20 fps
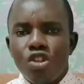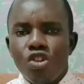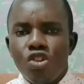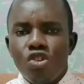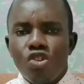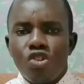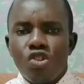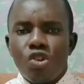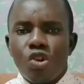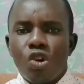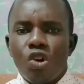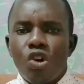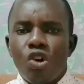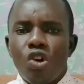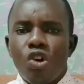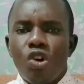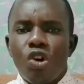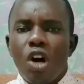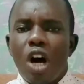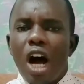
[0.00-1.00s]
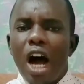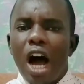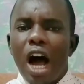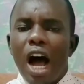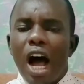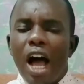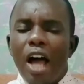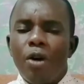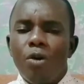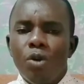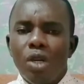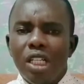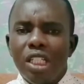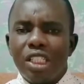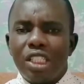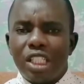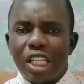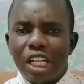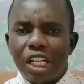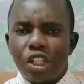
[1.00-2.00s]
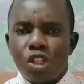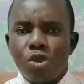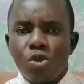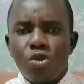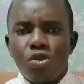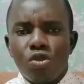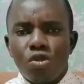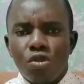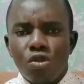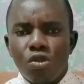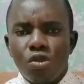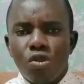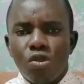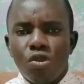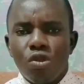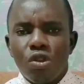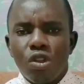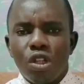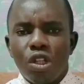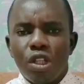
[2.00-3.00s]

So I will take you through